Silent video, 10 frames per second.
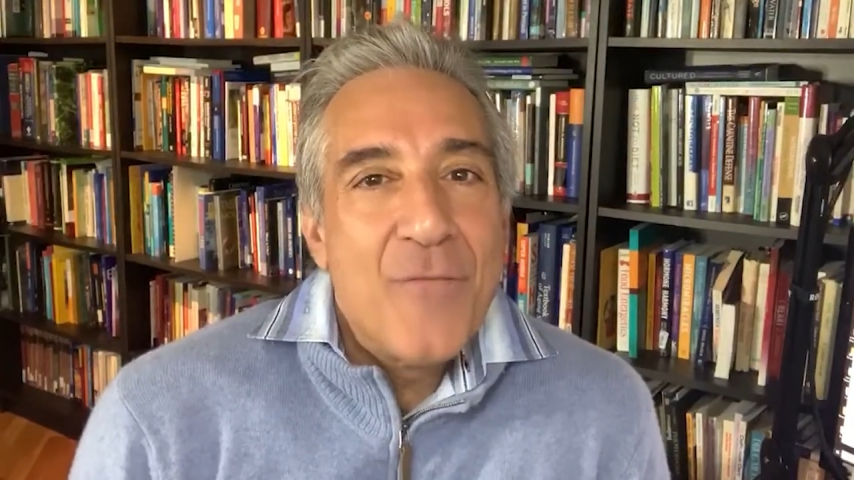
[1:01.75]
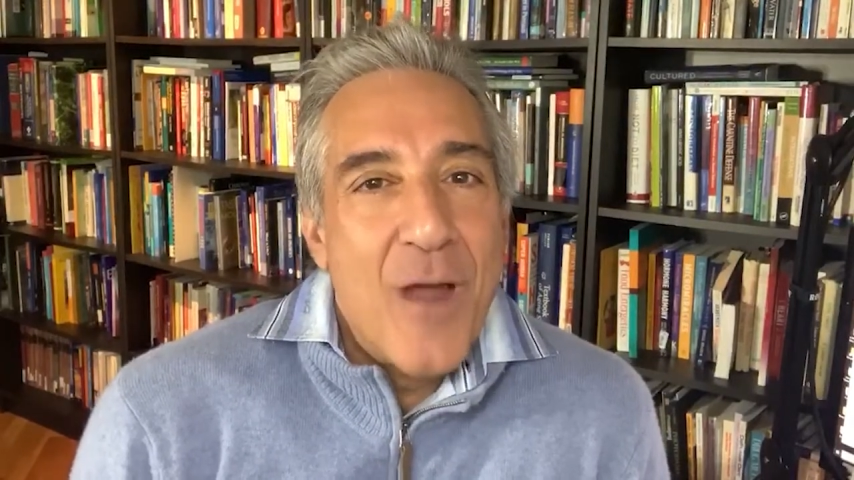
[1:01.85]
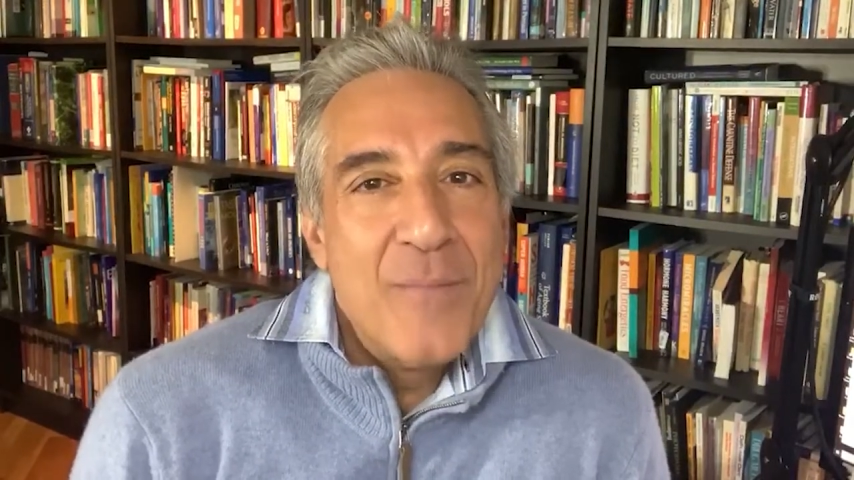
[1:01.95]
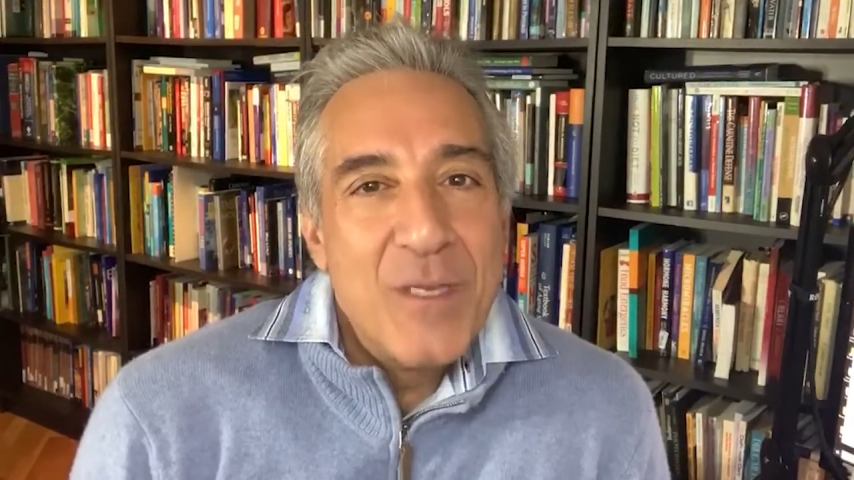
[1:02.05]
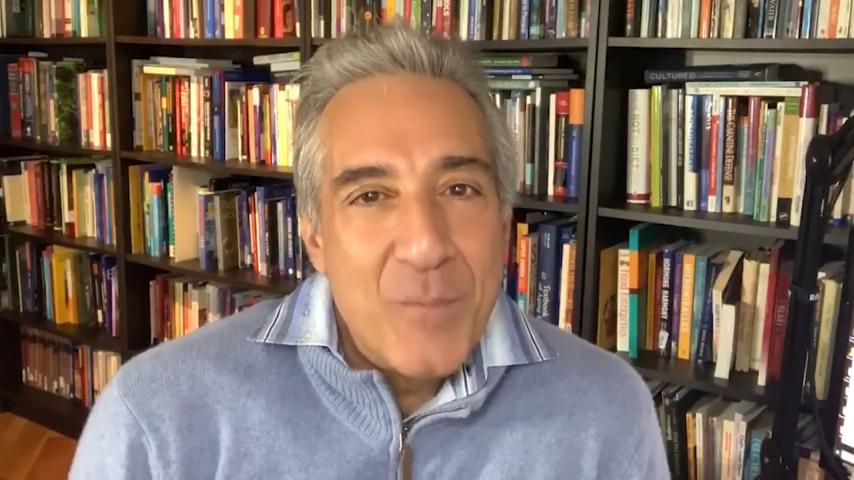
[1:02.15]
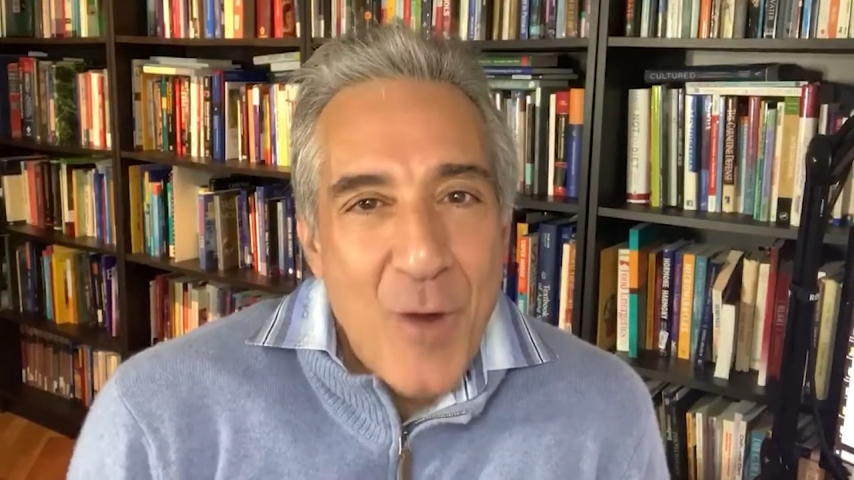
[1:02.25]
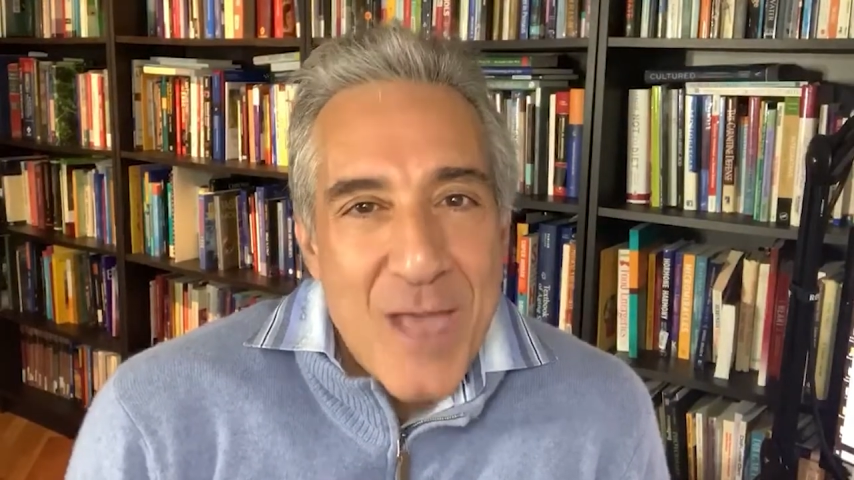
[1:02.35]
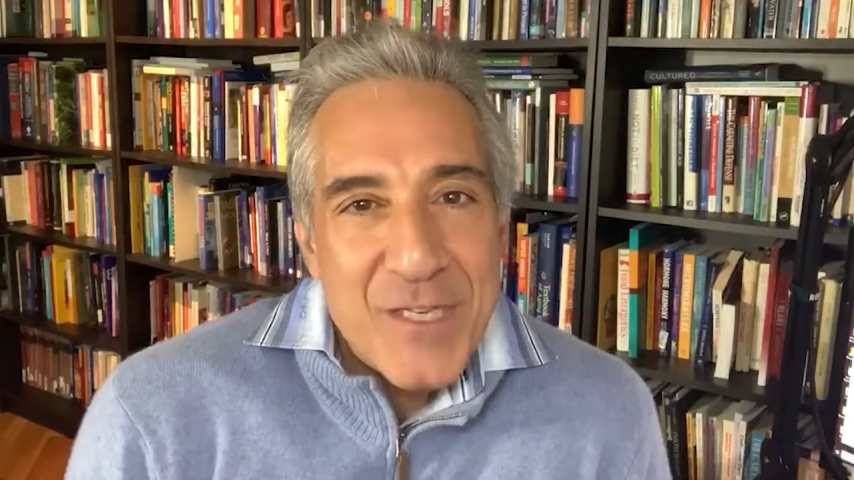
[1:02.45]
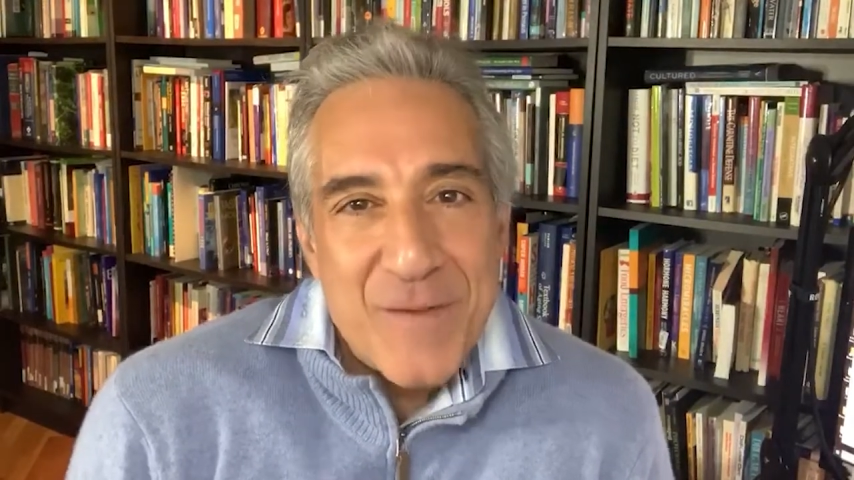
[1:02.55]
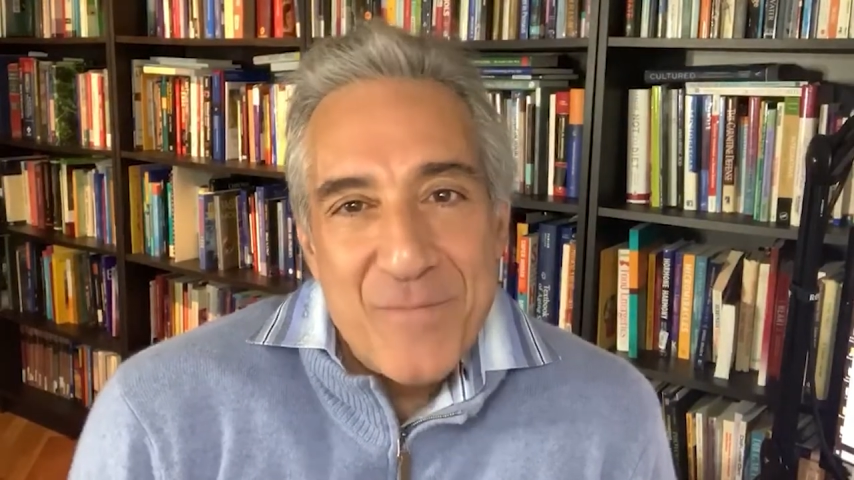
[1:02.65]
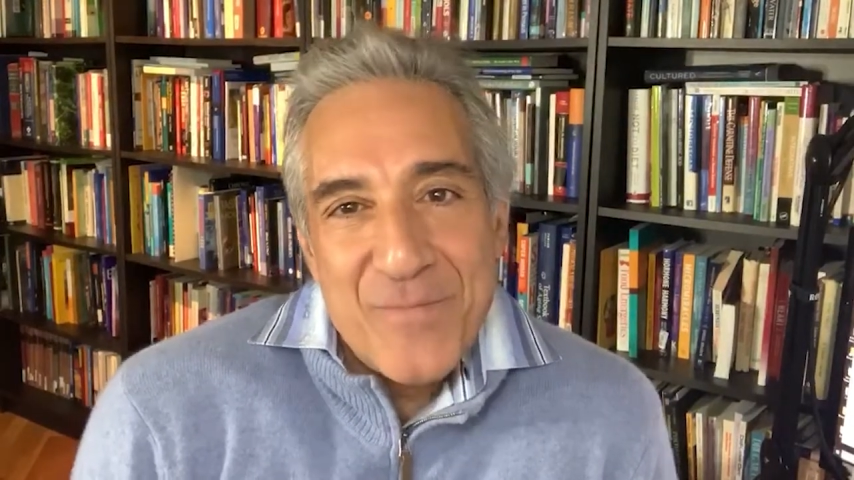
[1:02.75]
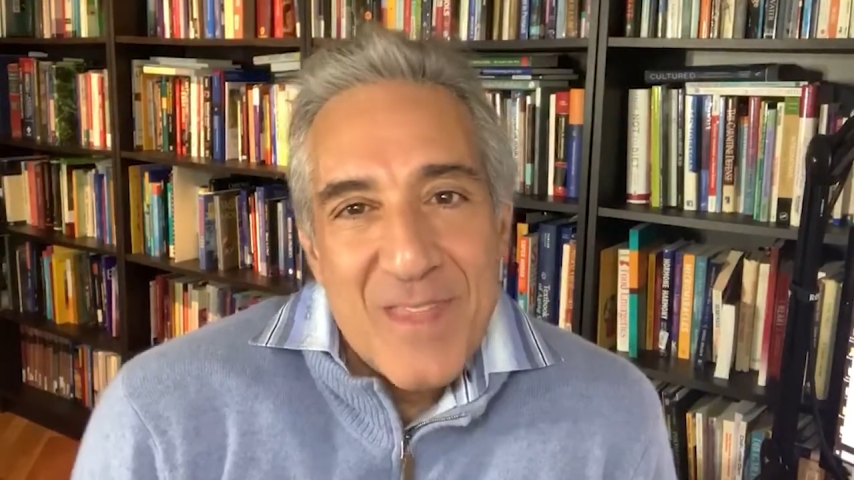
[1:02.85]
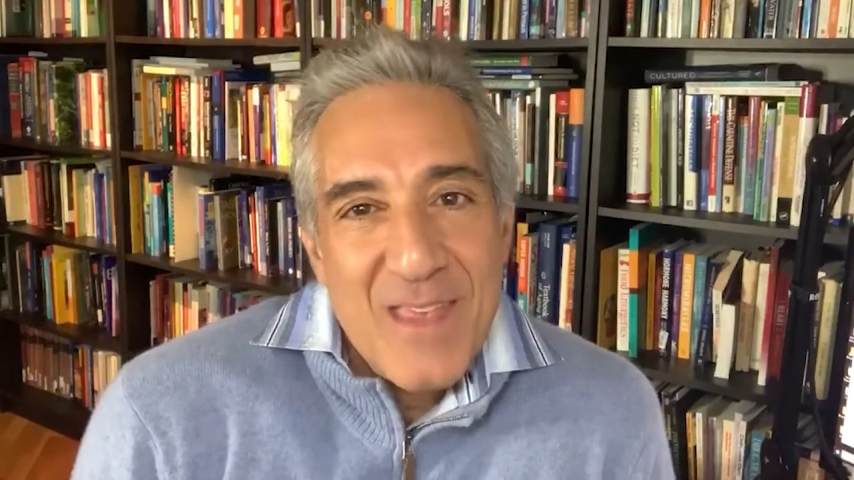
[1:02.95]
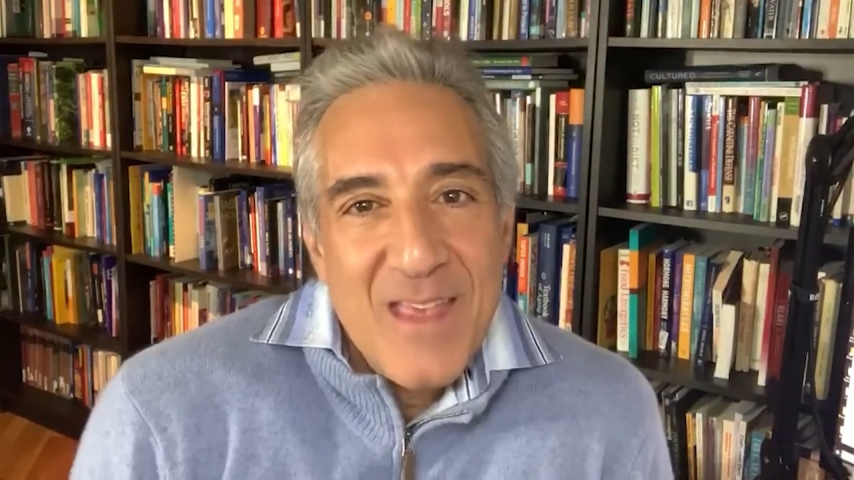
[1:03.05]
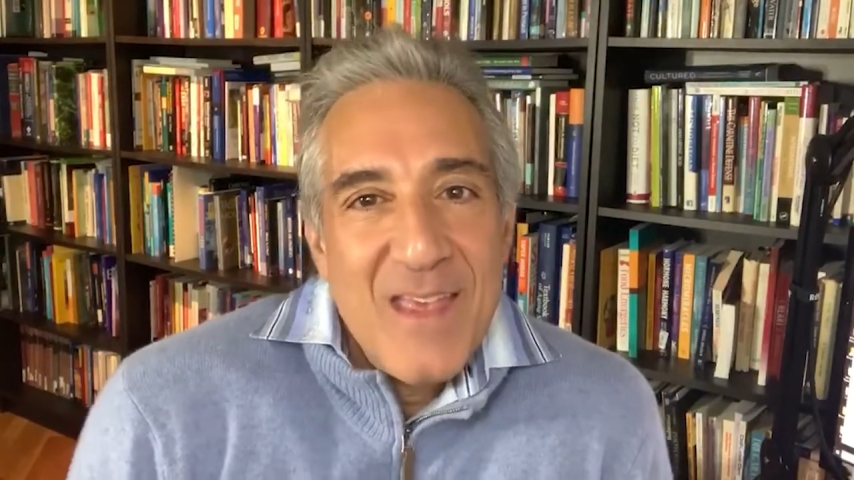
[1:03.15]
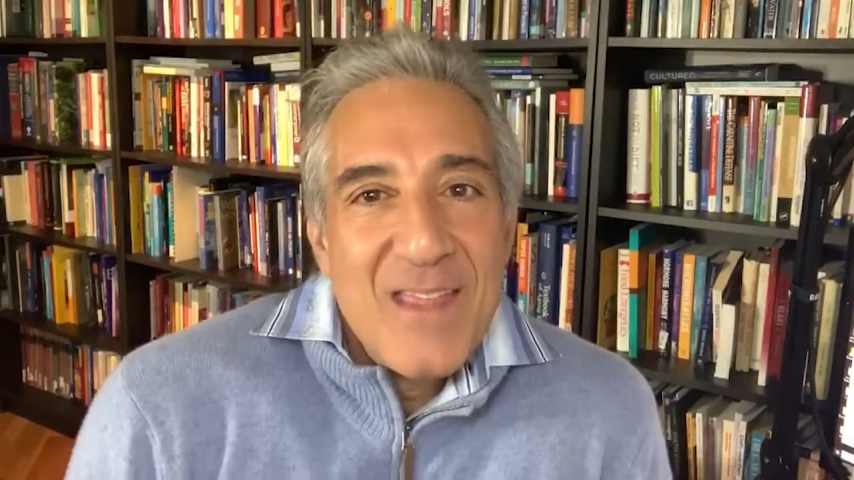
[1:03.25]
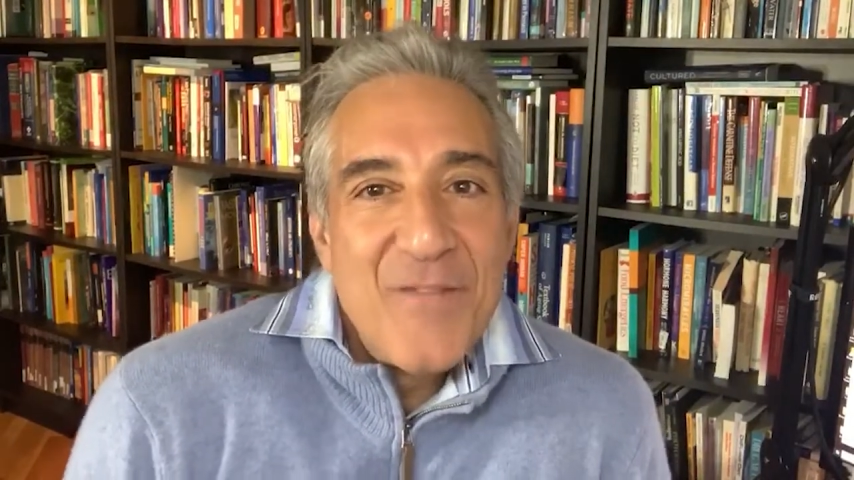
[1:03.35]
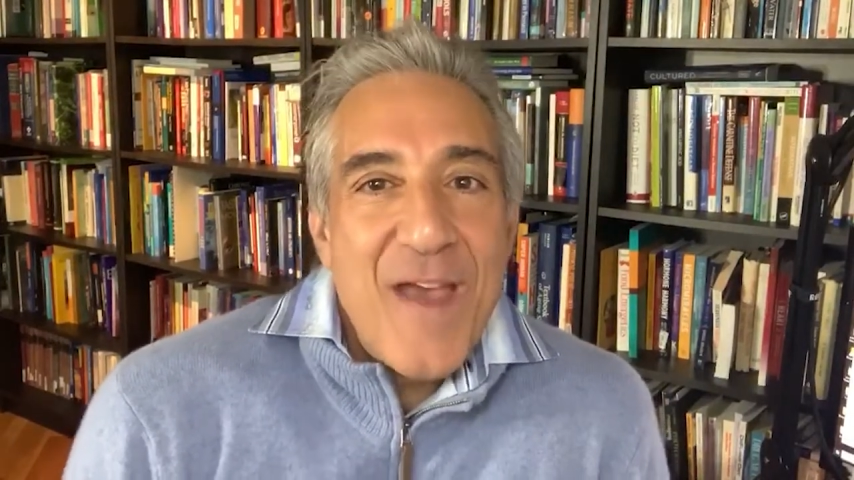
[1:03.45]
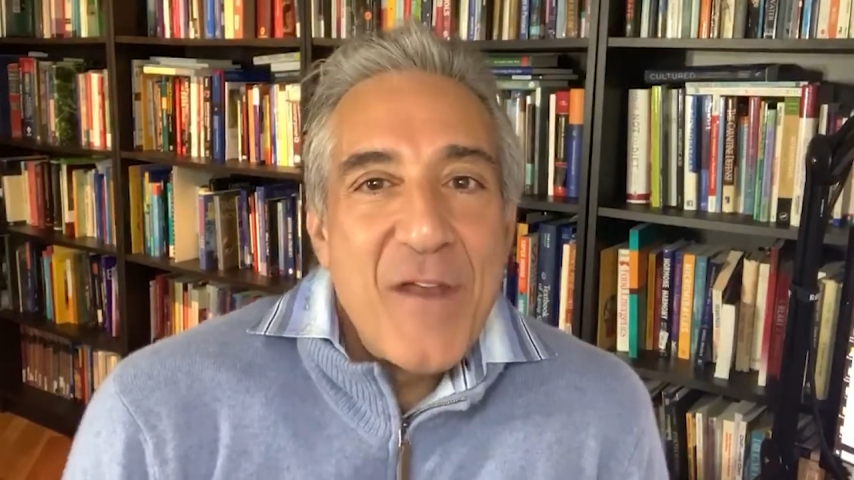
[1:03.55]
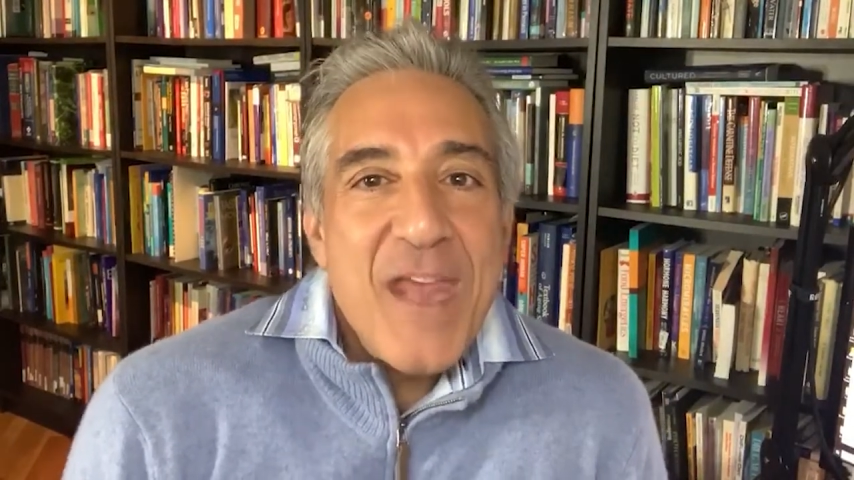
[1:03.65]
from depression. The
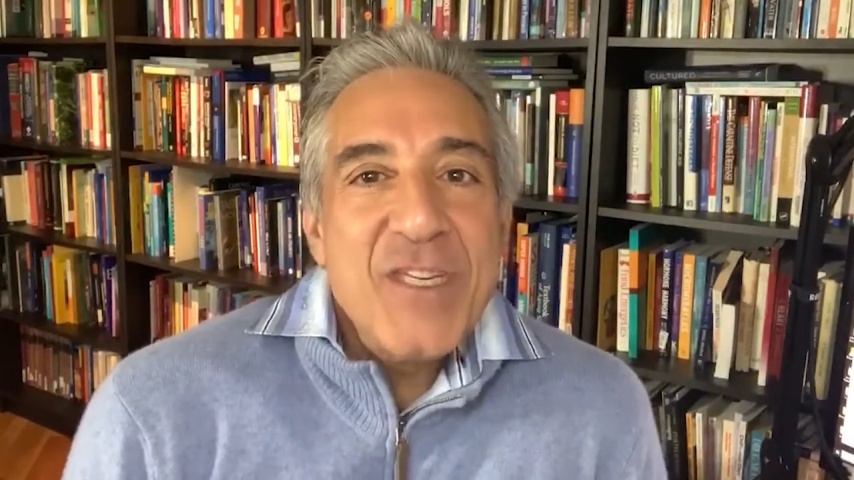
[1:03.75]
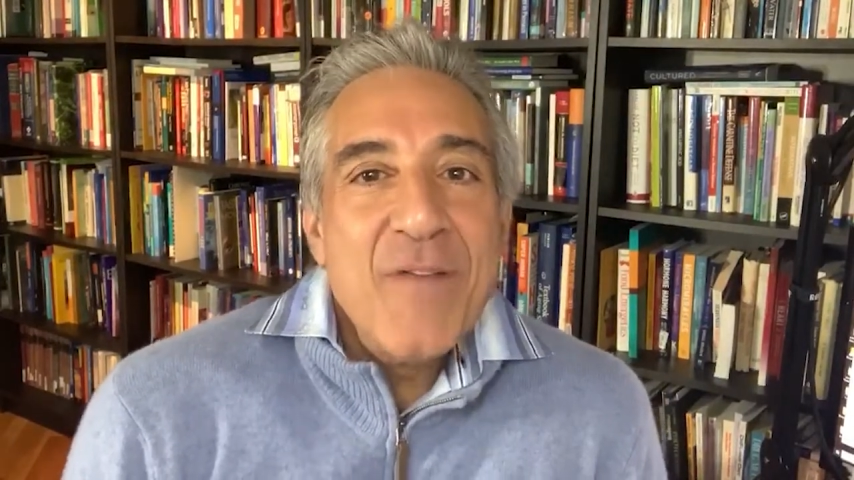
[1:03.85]
foundation